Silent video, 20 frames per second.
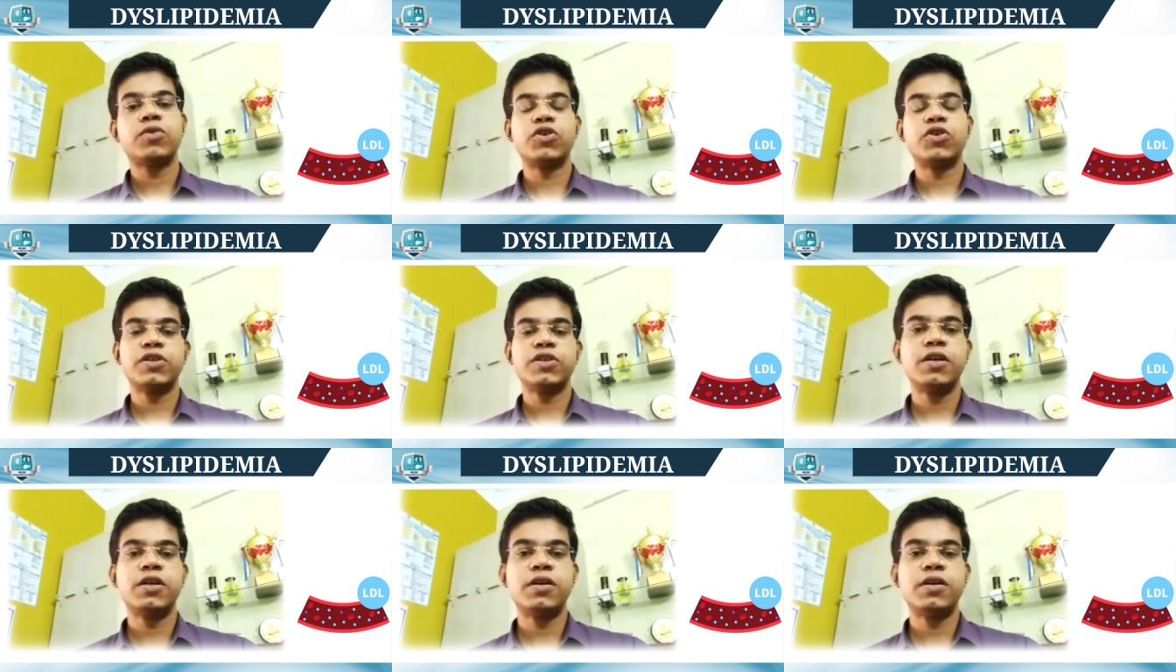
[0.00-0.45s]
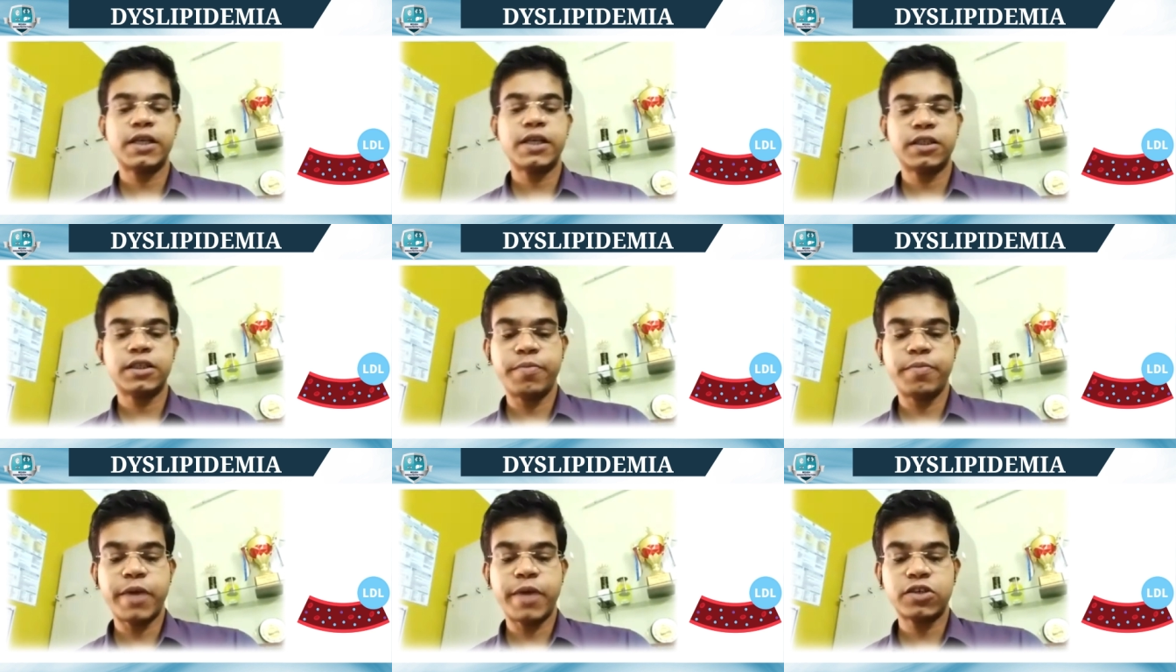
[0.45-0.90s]
considered
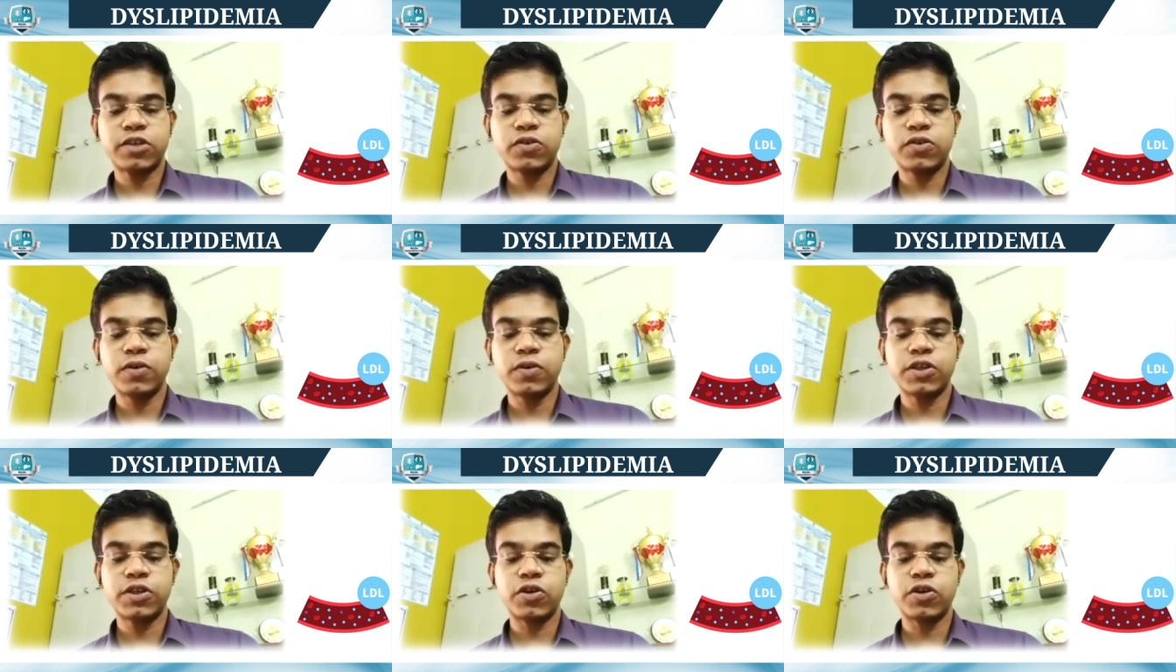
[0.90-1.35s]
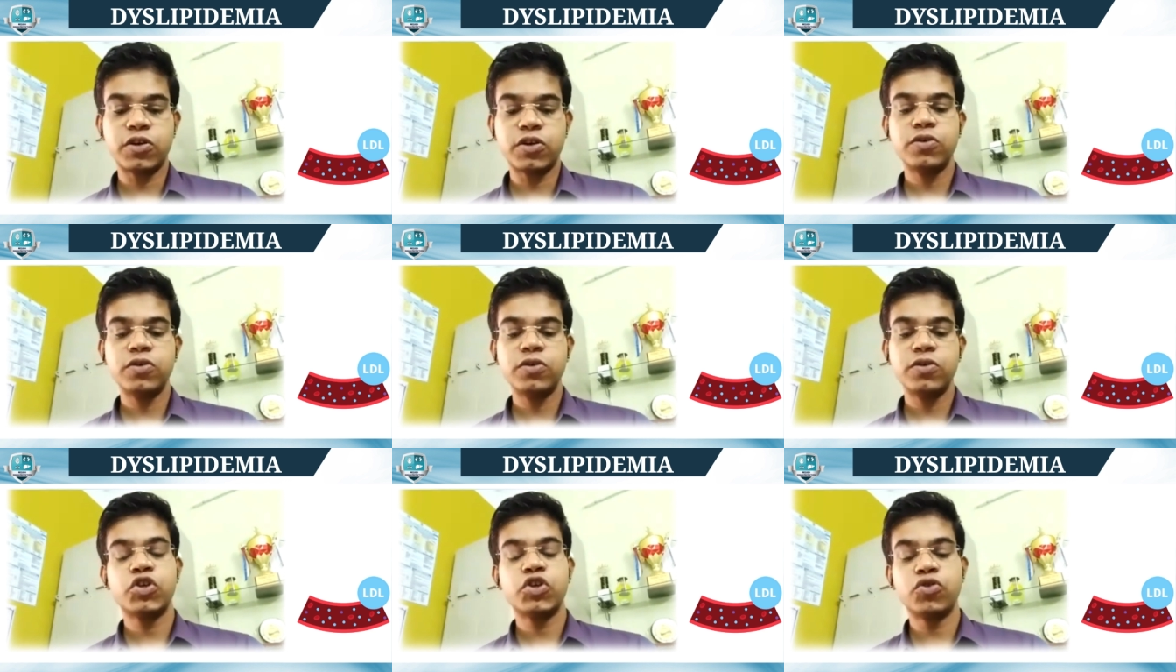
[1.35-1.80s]
as the bad
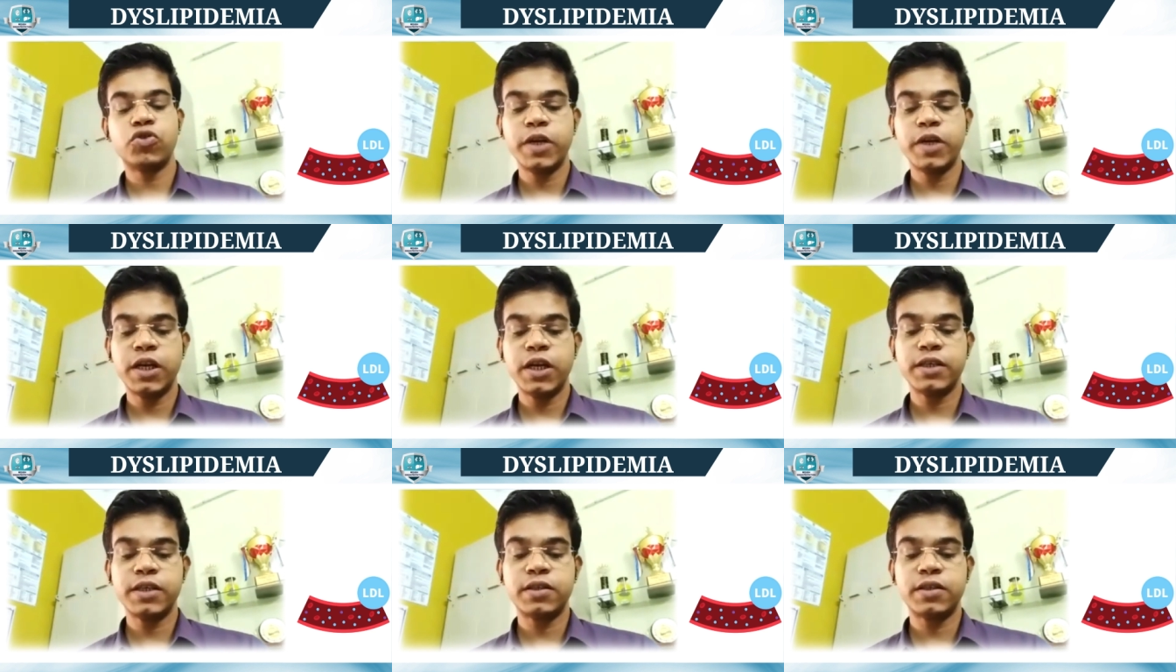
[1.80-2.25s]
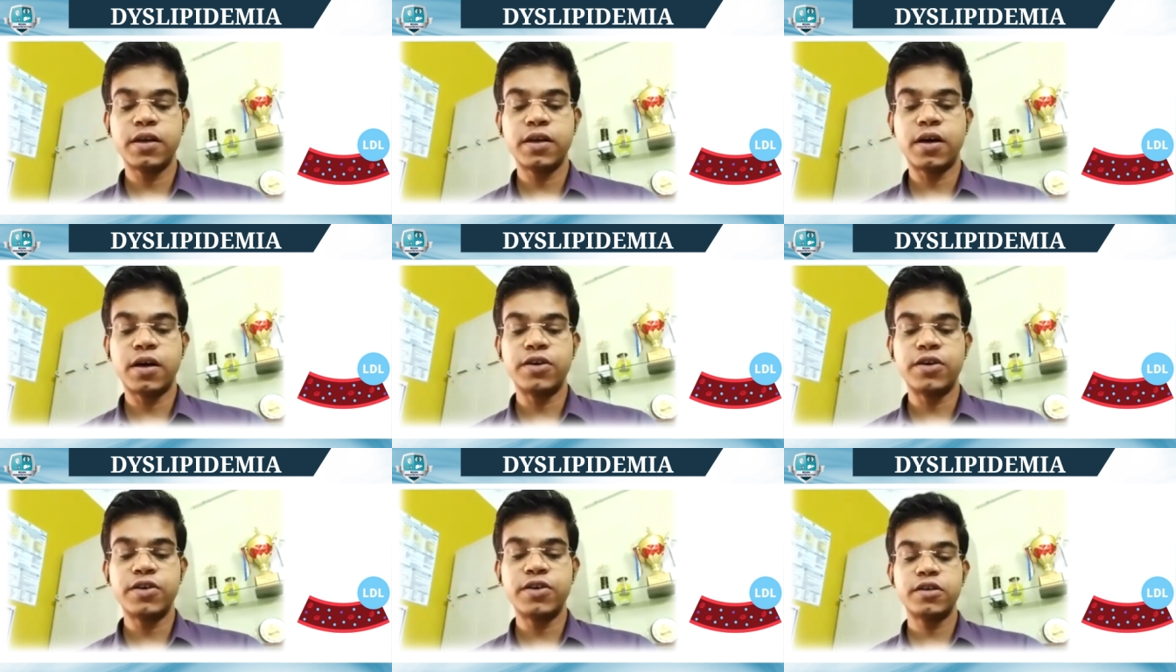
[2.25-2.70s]
cholesterol, should be less
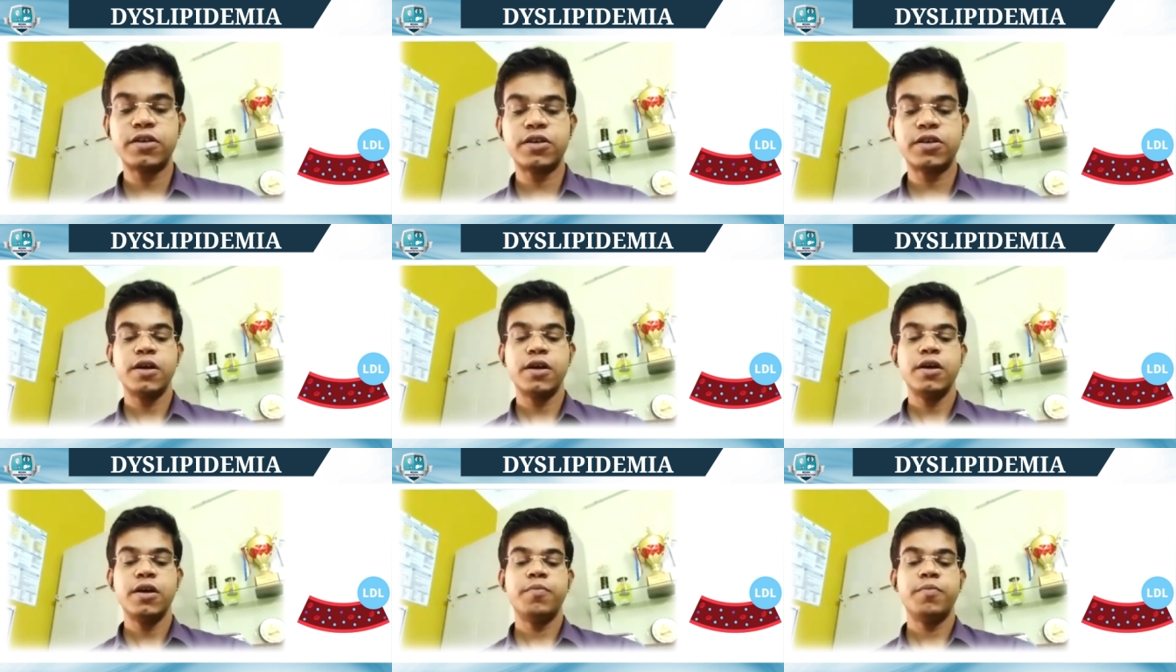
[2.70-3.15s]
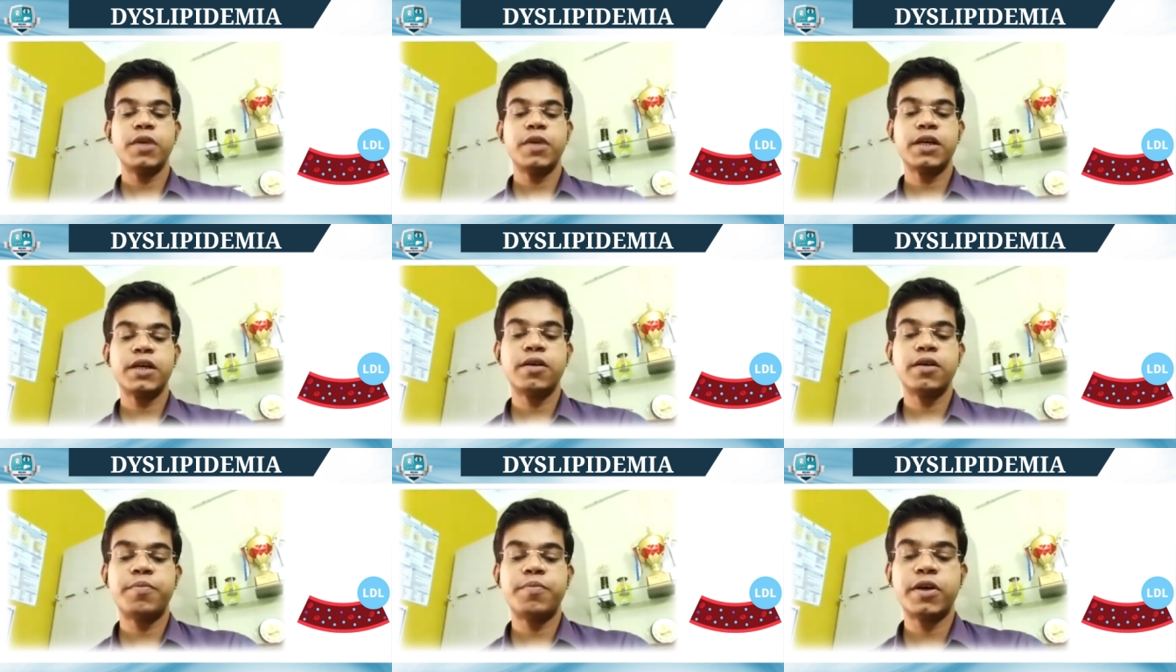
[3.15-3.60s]
than 100
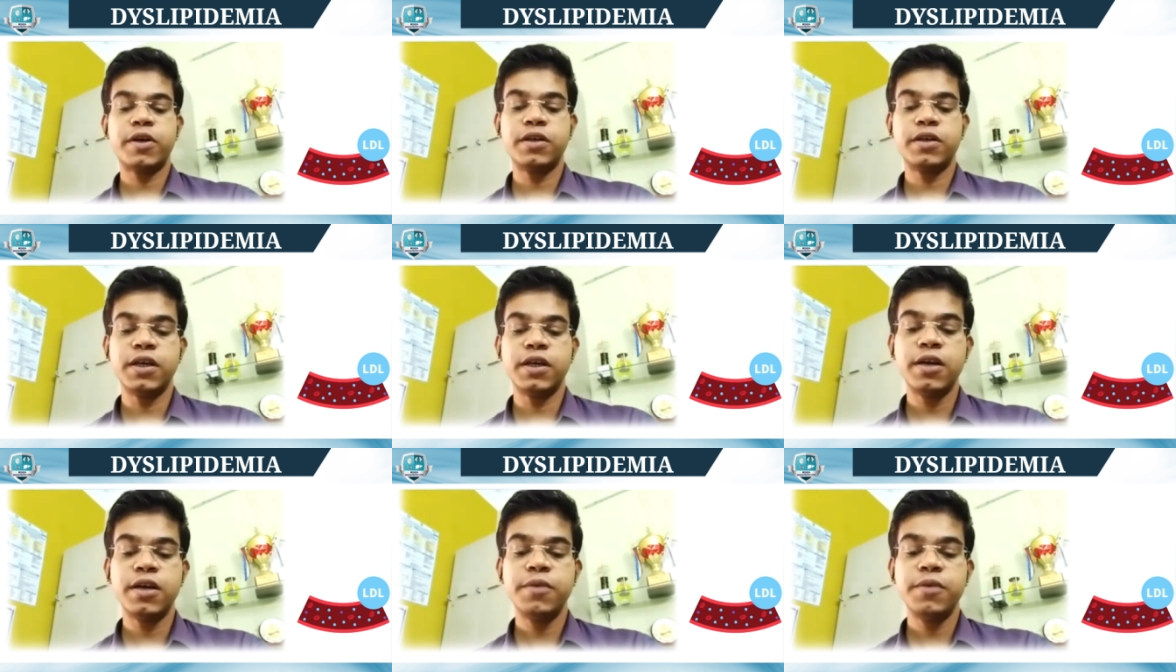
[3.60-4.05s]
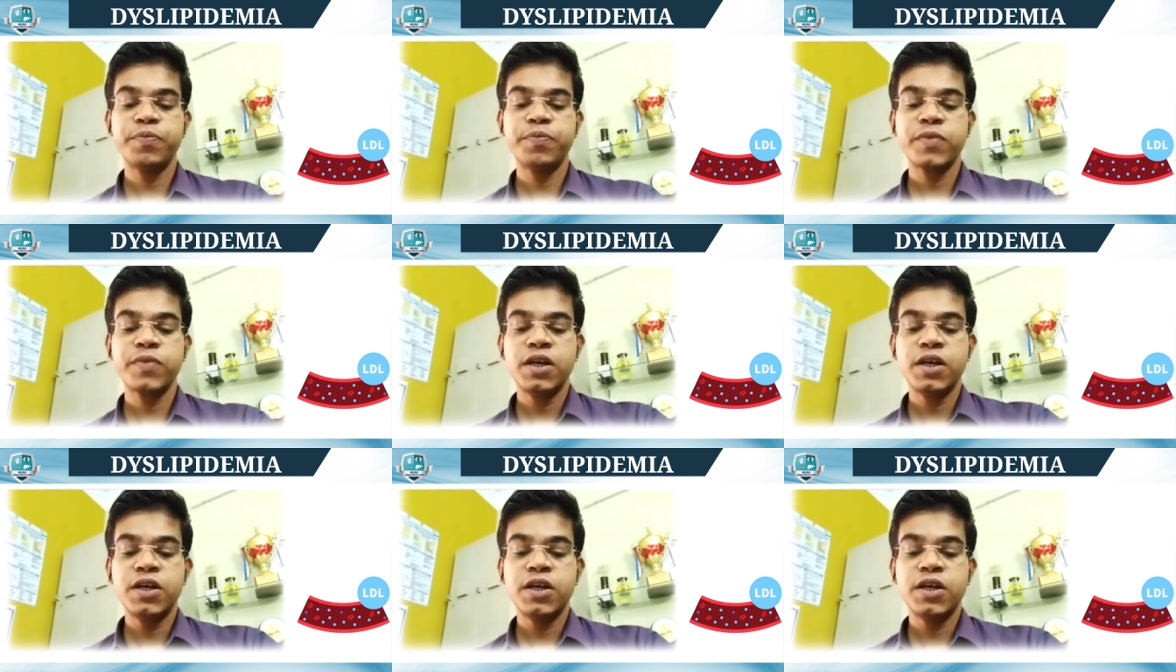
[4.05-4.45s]
milligram per DL.